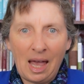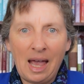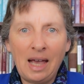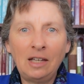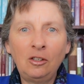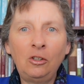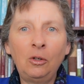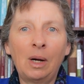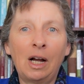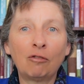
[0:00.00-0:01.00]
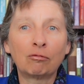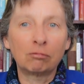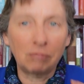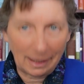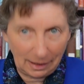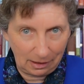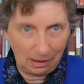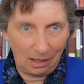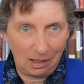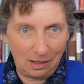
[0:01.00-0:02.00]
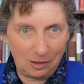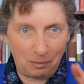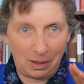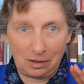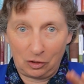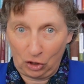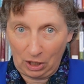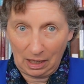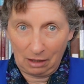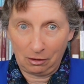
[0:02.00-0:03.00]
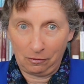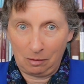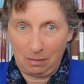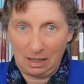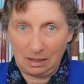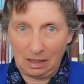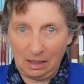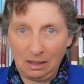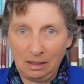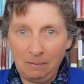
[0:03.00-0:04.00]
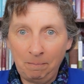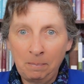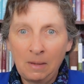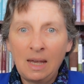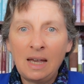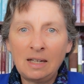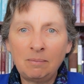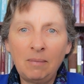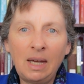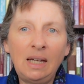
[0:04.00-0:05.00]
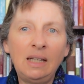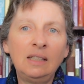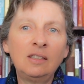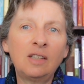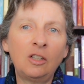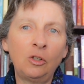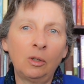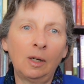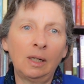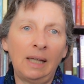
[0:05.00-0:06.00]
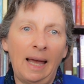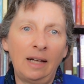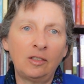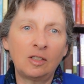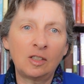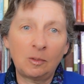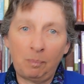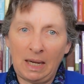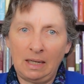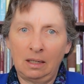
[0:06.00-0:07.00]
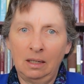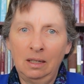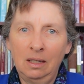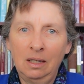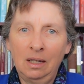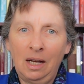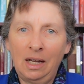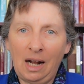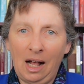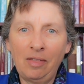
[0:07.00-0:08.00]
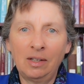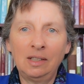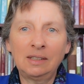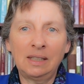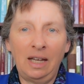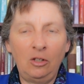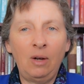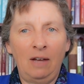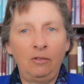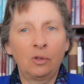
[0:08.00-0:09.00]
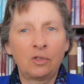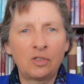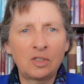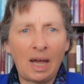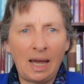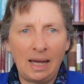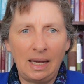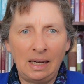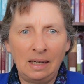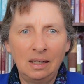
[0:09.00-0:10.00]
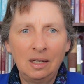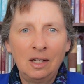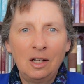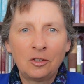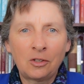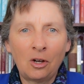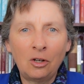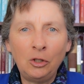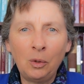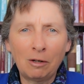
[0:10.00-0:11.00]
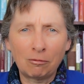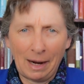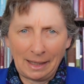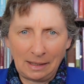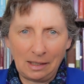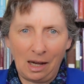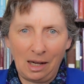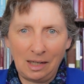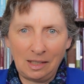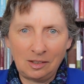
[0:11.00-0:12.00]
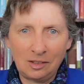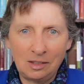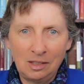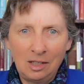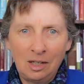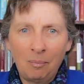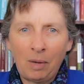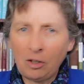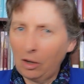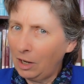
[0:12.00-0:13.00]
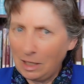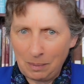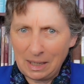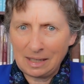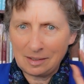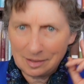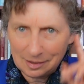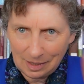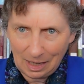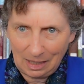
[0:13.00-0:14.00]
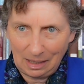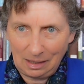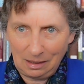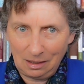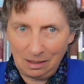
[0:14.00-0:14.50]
and you are recognised by the chair of the meeting, it means that you are allowed to speak and others let you have your say. So you are recognised by not only being seen,